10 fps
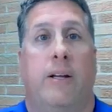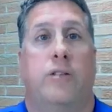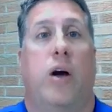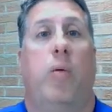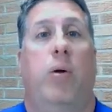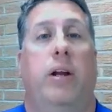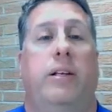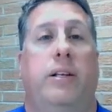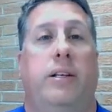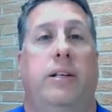So I want
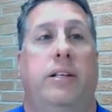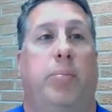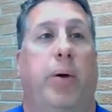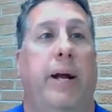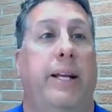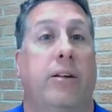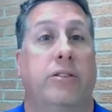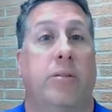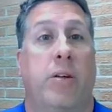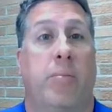to break
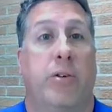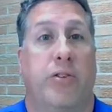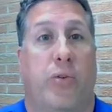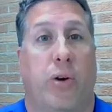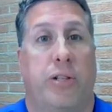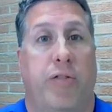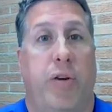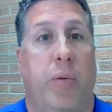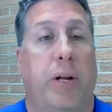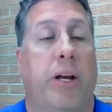down some numbers for us.
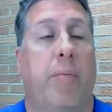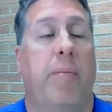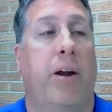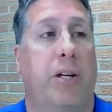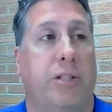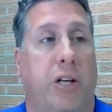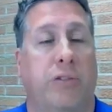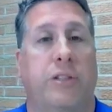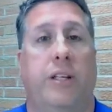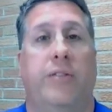If we were to commit
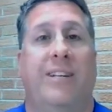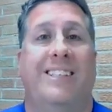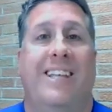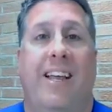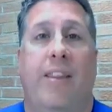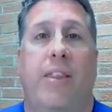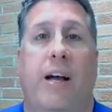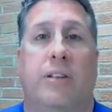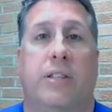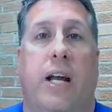ourselves to giving
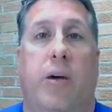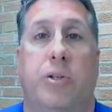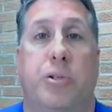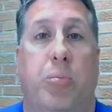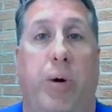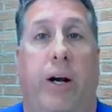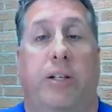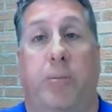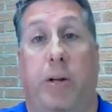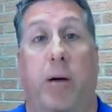10,000 hours to
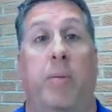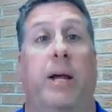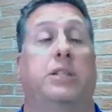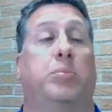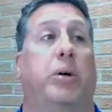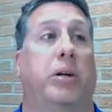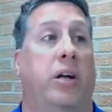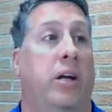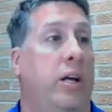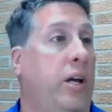prayer to become an expert,